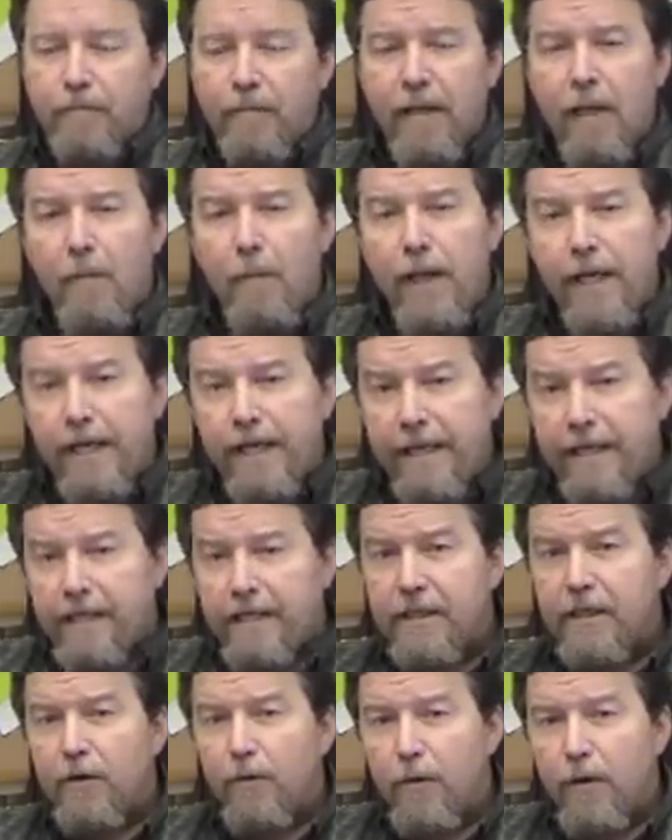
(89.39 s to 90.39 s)
And we
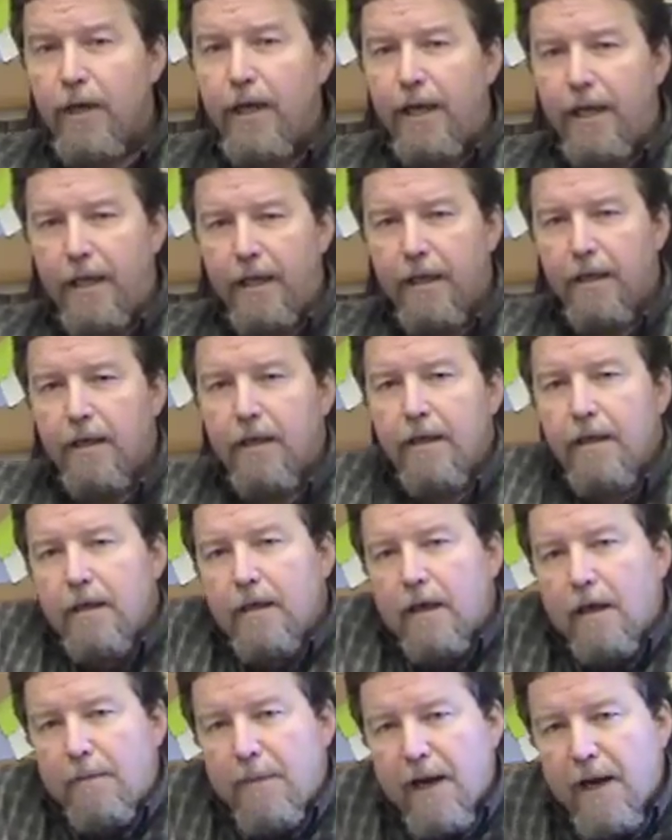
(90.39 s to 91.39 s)
disagree
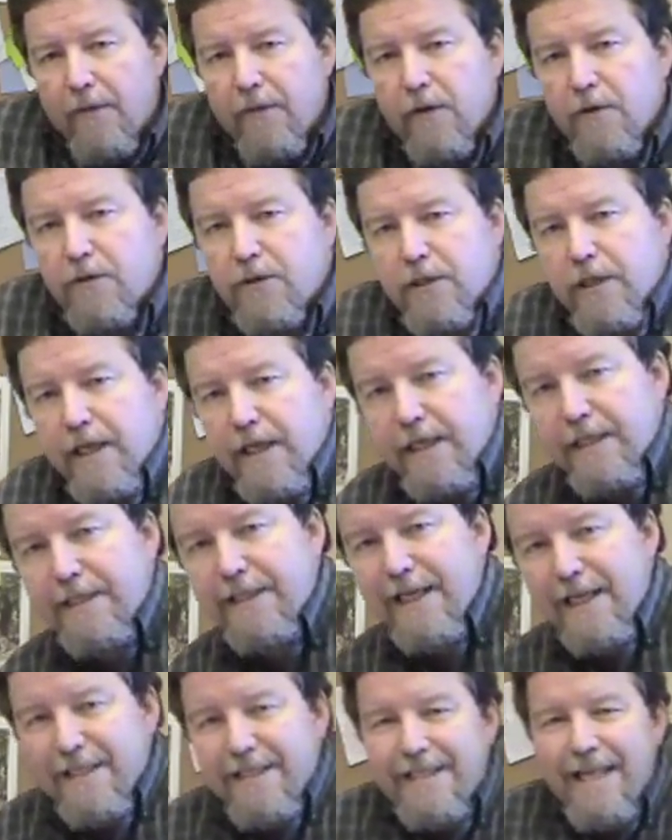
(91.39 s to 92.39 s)
about those things.
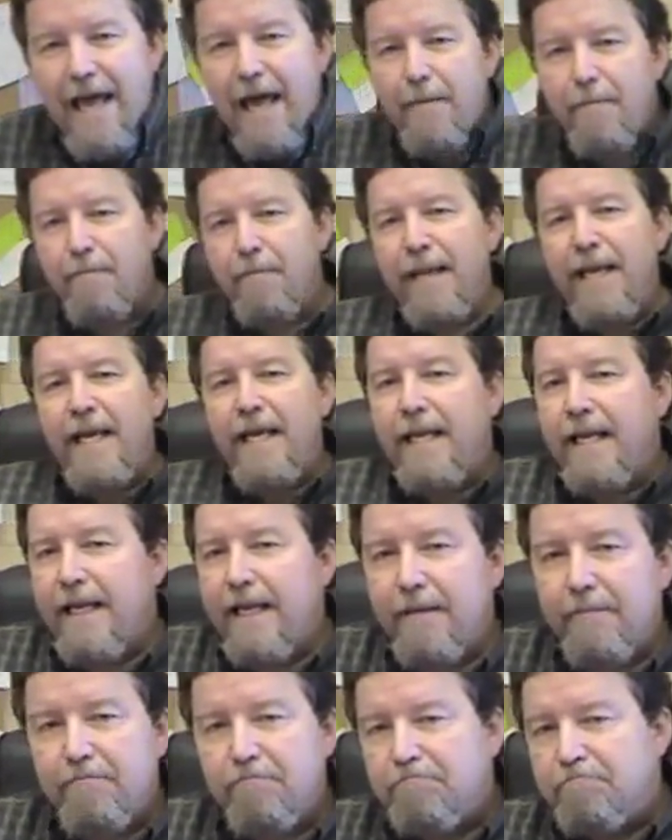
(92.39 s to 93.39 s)
Does that mean
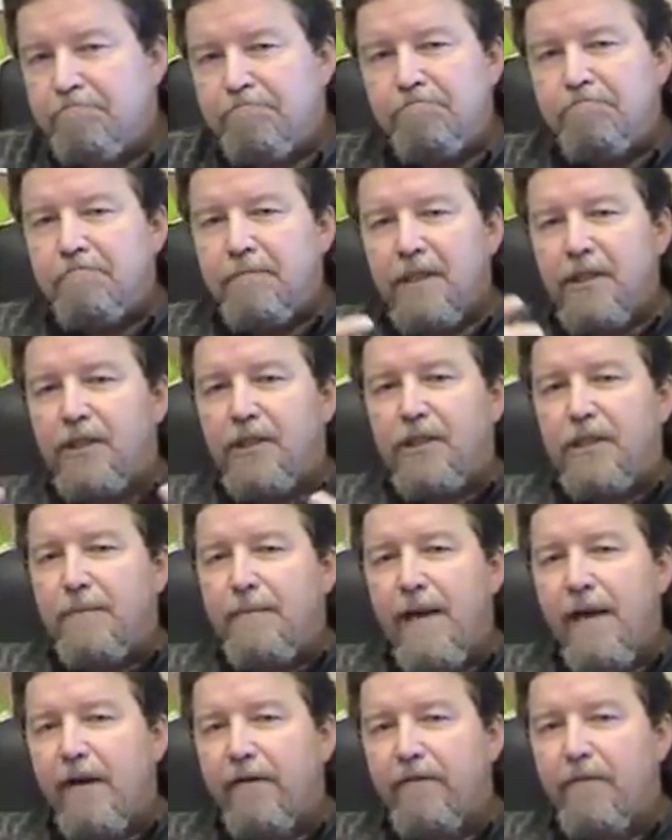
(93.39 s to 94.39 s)
it's just a
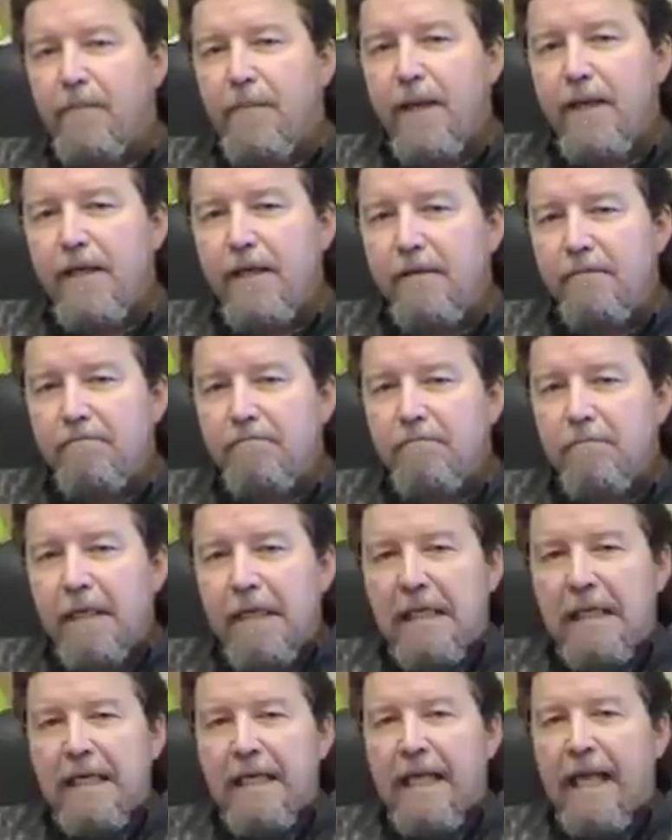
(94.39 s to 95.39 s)
matter of opinion?
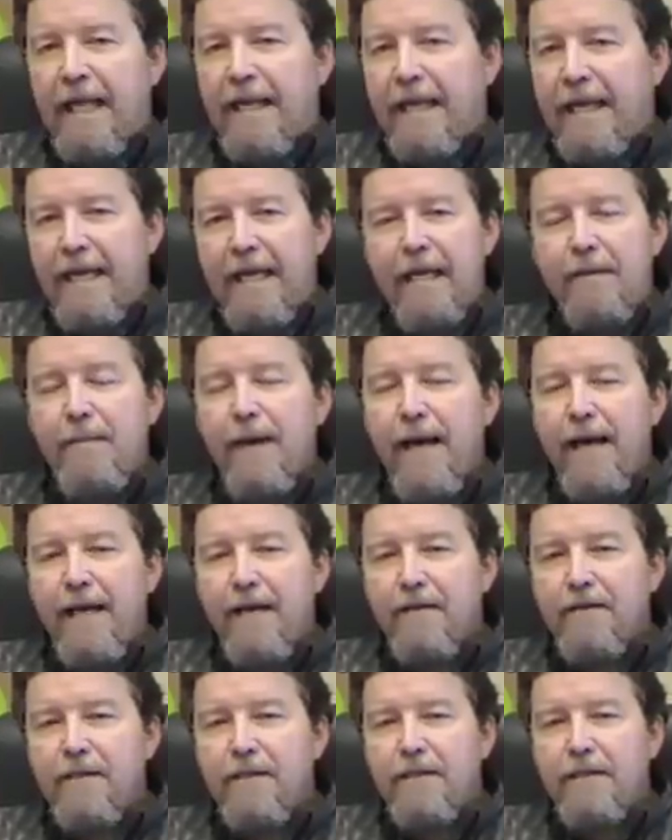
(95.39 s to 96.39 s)
And
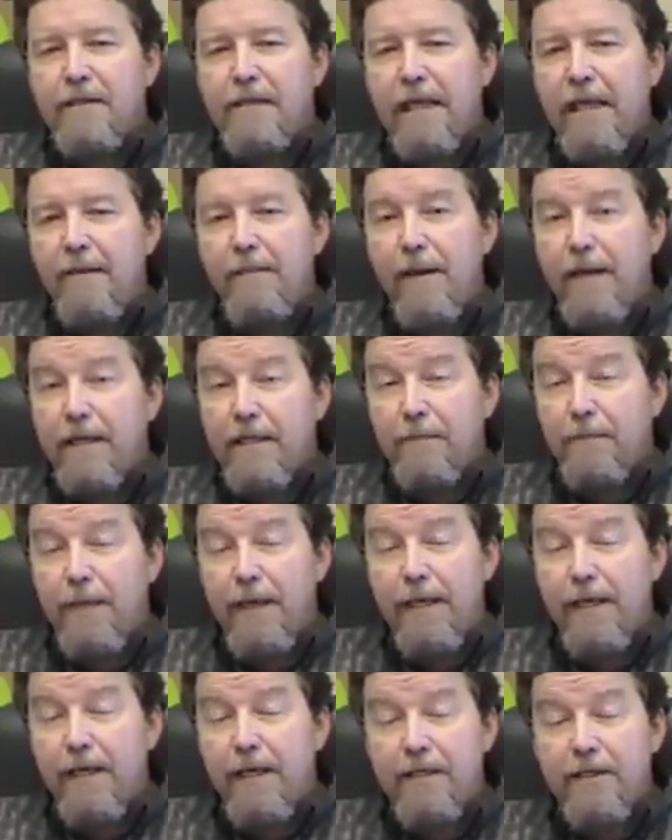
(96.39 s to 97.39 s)
anybody's
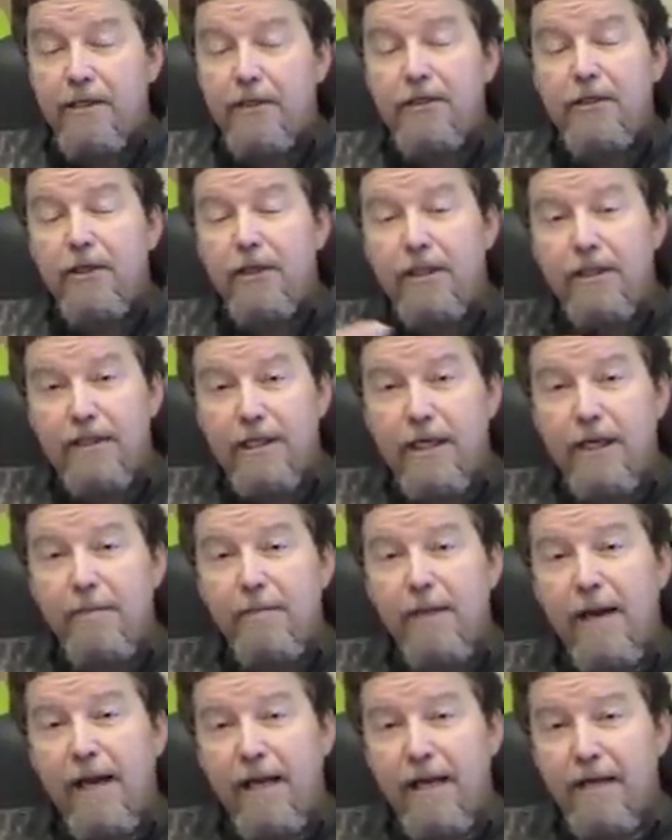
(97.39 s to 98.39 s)
opinion is as good as
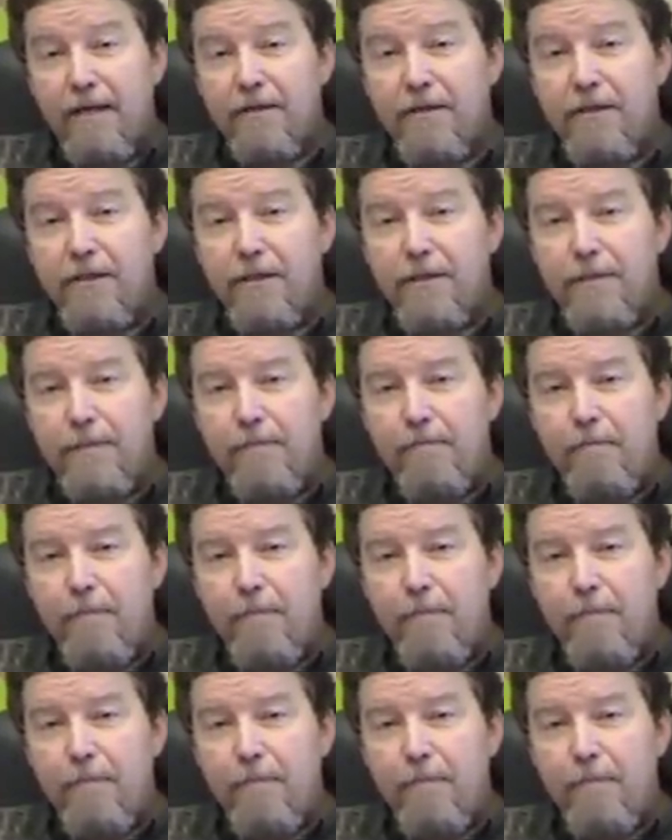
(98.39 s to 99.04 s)
anybody else's?